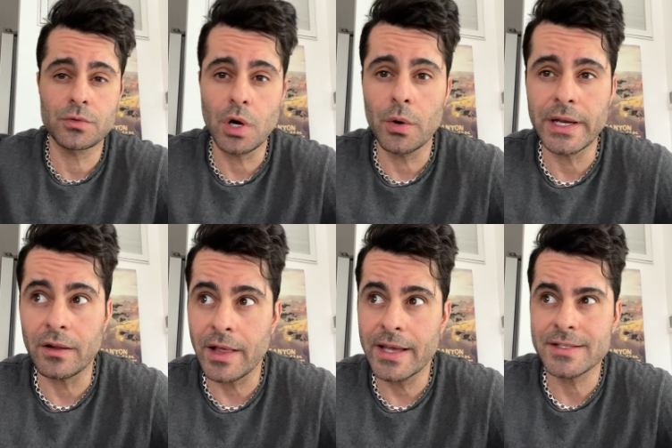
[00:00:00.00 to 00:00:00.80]
Row in
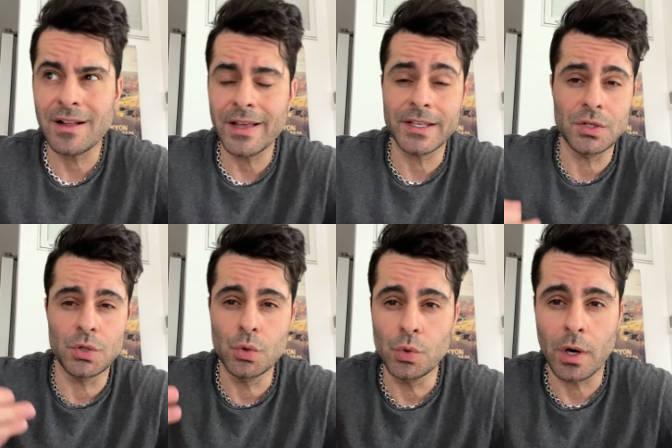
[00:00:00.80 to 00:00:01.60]
LA, it's not like
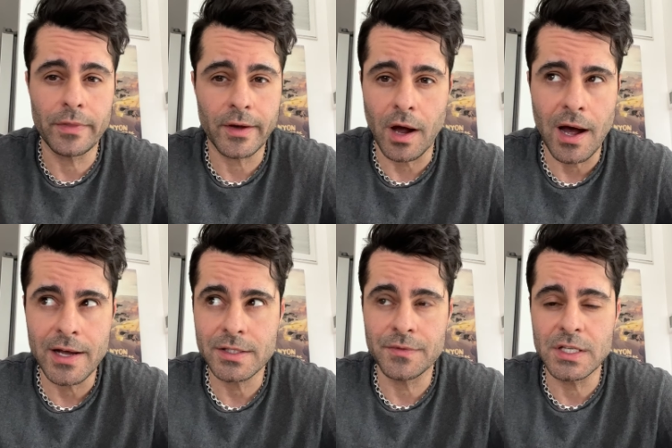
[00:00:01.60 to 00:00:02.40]
you are the
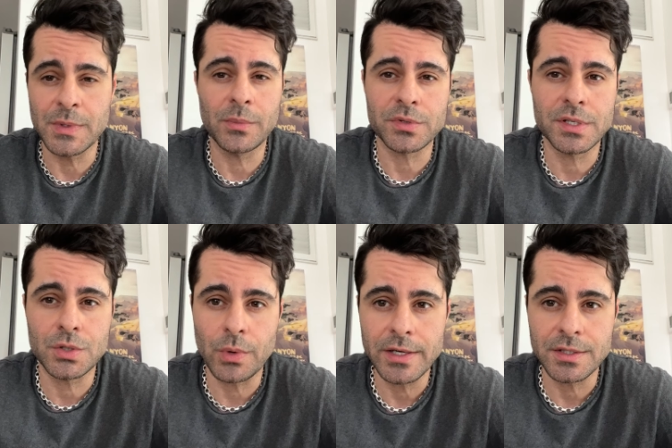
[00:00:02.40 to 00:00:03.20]
cause of these people's
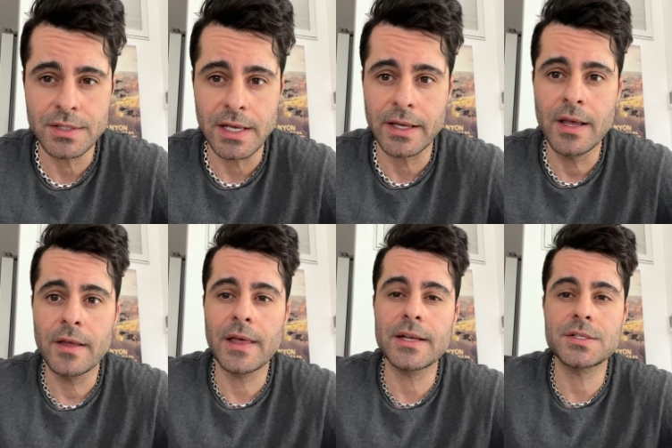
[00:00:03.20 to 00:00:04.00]
situations. Like
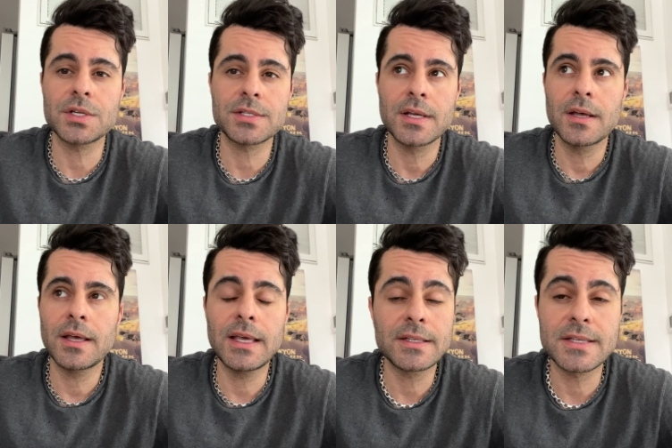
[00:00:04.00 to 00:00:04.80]
that is just
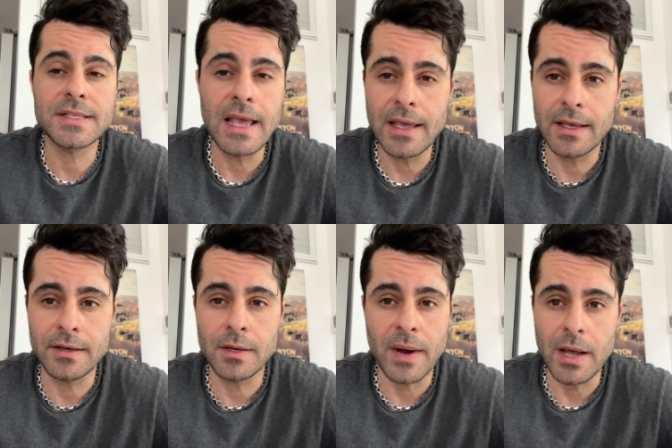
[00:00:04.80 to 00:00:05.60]
insane,
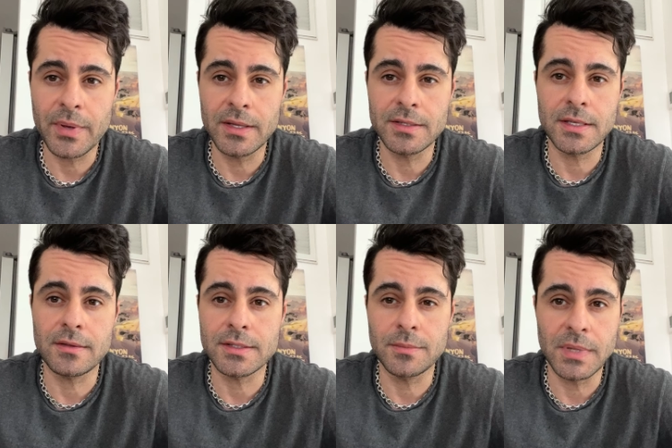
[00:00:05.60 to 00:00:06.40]
in my opinion, to,
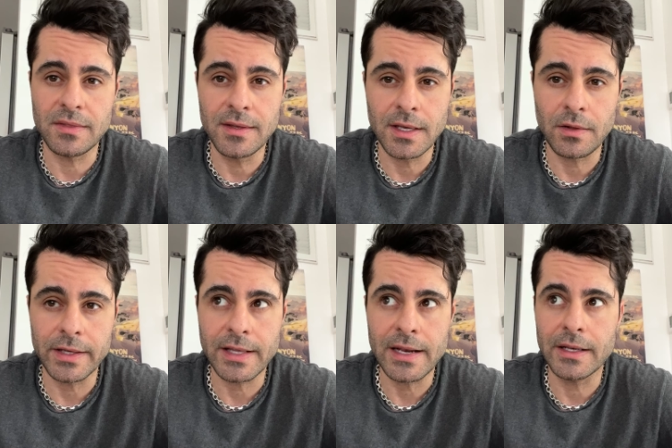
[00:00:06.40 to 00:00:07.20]
to be thinking
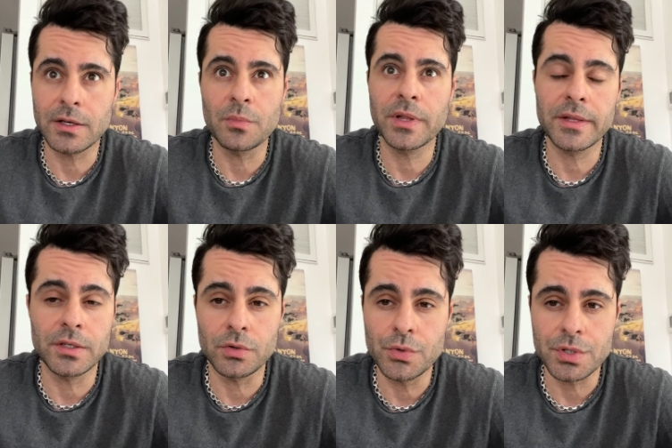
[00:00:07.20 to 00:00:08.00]
like that and completely
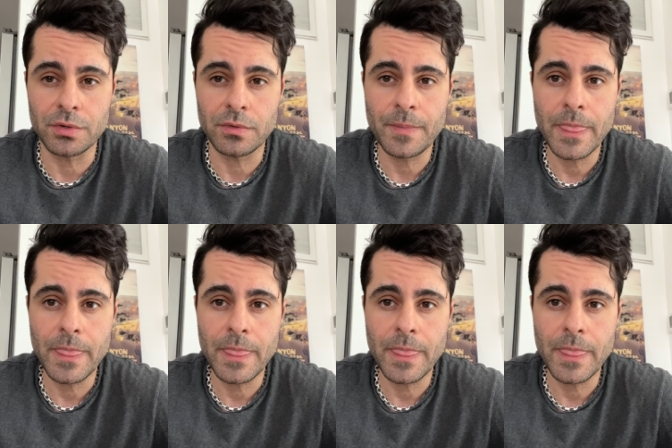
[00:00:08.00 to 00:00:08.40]
delusional.